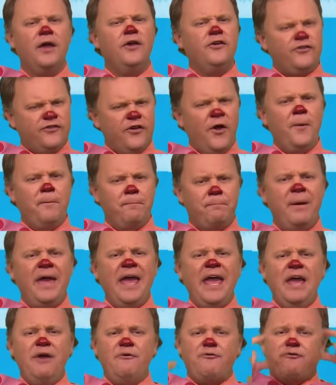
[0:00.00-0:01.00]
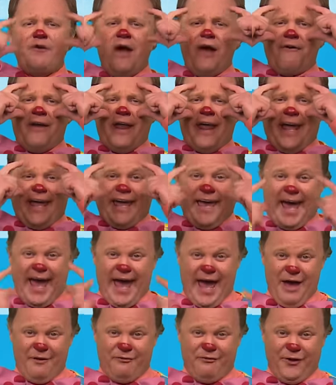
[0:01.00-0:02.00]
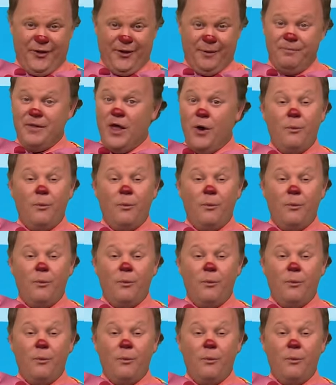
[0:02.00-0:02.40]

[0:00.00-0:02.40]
So be very careful